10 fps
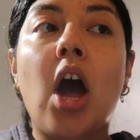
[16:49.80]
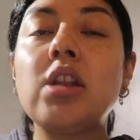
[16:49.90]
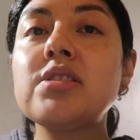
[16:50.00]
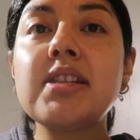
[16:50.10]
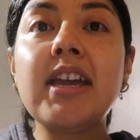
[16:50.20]

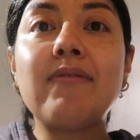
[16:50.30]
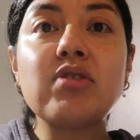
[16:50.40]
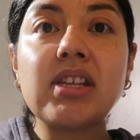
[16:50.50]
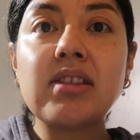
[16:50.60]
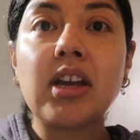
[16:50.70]
honestly,
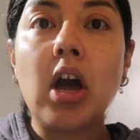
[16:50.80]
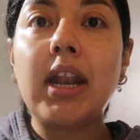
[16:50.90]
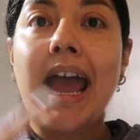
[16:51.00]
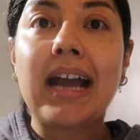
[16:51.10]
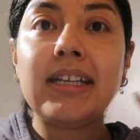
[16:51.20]
ever since I
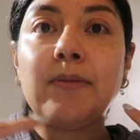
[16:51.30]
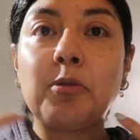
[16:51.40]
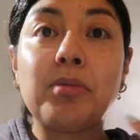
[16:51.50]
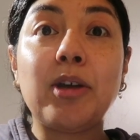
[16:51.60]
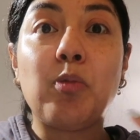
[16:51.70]
got acne
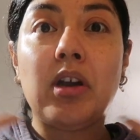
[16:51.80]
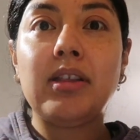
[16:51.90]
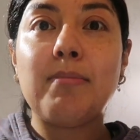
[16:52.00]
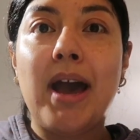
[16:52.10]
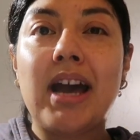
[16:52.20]
from like
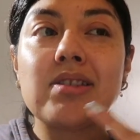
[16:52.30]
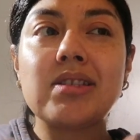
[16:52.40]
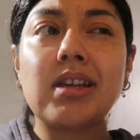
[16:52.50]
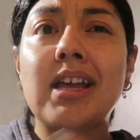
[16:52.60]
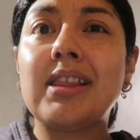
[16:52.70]
wearing the
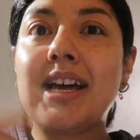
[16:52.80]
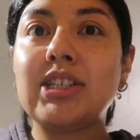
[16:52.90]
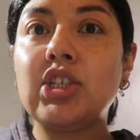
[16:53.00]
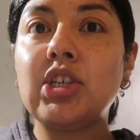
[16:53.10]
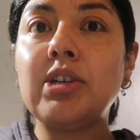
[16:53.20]
mask
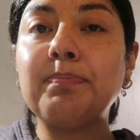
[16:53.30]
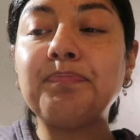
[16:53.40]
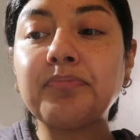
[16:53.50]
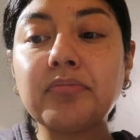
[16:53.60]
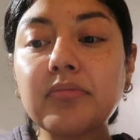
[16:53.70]
last year,
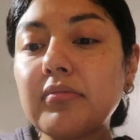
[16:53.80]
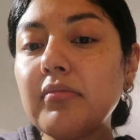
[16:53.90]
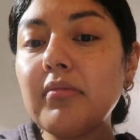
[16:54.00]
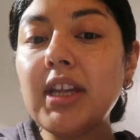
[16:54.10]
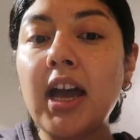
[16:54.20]

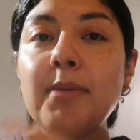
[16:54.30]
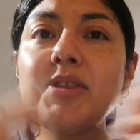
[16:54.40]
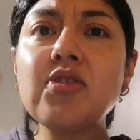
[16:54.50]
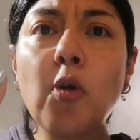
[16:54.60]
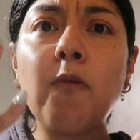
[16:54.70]
I've
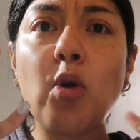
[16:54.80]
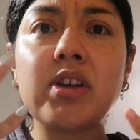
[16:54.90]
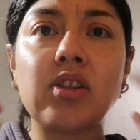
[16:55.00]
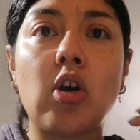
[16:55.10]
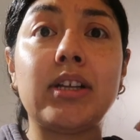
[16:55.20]
been so
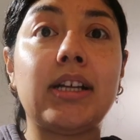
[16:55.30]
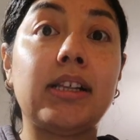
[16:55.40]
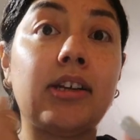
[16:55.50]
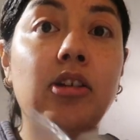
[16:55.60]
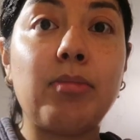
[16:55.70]
focused on
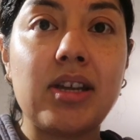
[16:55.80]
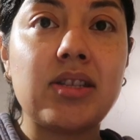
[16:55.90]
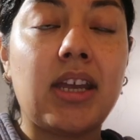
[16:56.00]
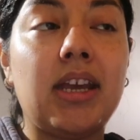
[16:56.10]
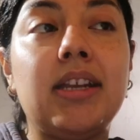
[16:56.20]
clearing my
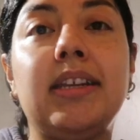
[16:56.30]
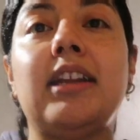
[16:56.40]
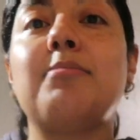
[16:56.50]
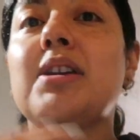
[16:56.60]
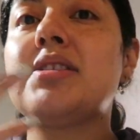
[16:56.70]
skin and
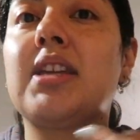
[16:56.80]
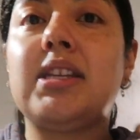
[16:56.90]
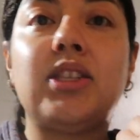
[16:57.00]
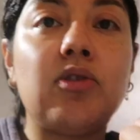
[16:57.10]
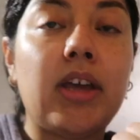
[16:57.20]
getting my
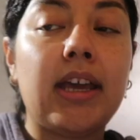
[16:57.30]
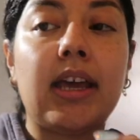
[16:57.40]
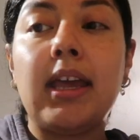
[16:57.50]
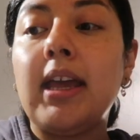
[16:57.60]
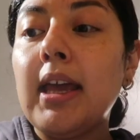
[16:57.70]
skin to
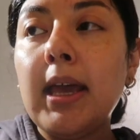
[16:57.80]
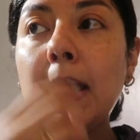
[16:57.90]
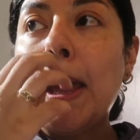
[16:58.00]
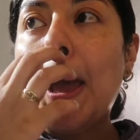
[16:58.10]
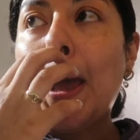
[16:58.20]
like
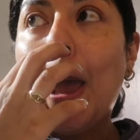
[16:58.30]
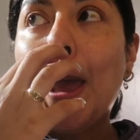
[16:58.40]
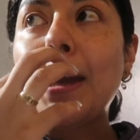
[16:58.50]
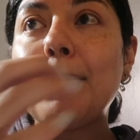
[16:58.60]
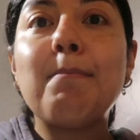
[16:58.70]

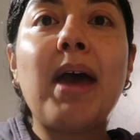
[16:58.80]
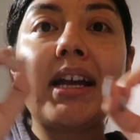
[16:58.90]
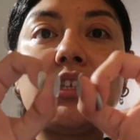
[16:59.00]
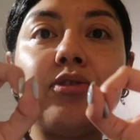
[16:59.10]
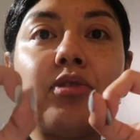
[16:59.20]

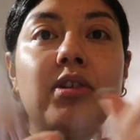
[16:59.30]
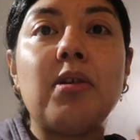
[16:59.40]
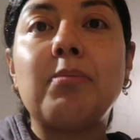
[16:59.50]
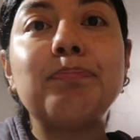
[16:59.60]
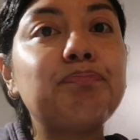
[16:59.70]
back to, you
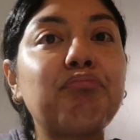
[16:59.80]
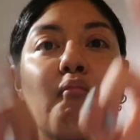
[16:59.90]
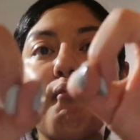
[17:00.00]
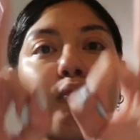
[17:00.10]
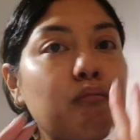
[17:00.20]
know,
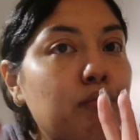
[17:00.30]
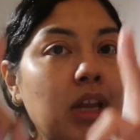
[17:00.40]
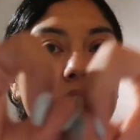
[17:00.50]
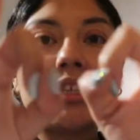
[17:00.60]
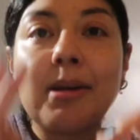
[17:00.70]

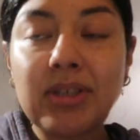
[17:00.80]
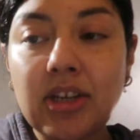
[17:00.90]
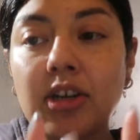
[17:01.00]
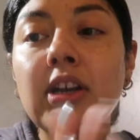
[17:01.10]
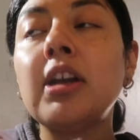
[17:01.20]
top
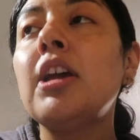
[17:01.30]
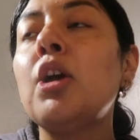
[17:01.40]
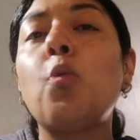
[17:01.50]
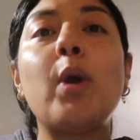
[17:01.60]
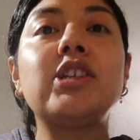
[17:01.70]
tier,
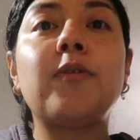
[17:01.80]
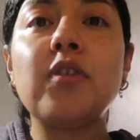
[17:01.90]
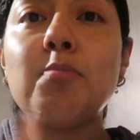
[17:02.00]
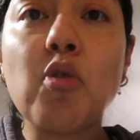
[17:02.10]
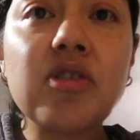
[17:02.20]
which
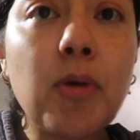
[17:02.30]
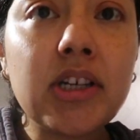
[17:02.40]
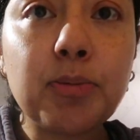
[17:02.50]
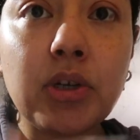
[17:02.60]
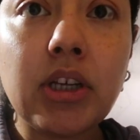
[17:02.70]
for the most
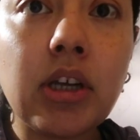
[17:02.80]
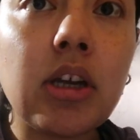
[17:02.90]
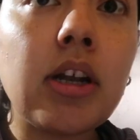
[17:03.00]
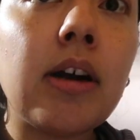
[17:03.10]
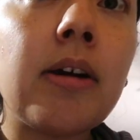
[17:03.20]
part is pretty
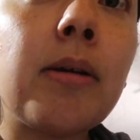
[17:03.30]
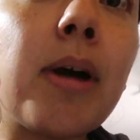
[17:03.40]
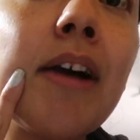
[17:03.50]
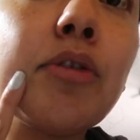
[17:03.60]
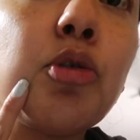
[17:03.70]
good. Um, I have a